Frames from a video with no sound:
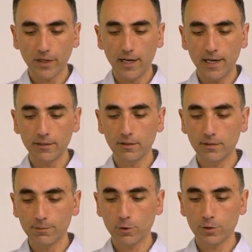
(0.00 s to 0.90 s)
Under
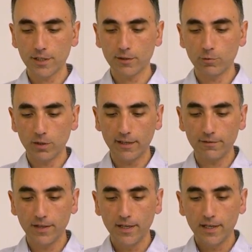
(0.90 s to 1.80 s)
the project, you will
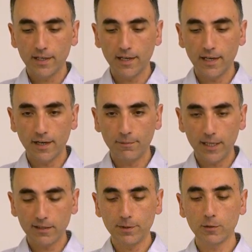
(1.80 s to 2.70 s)
have
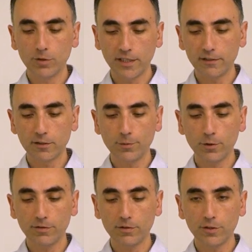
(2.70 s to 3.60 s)
multiple Git
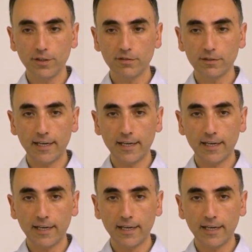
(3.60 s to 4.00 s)
repositories,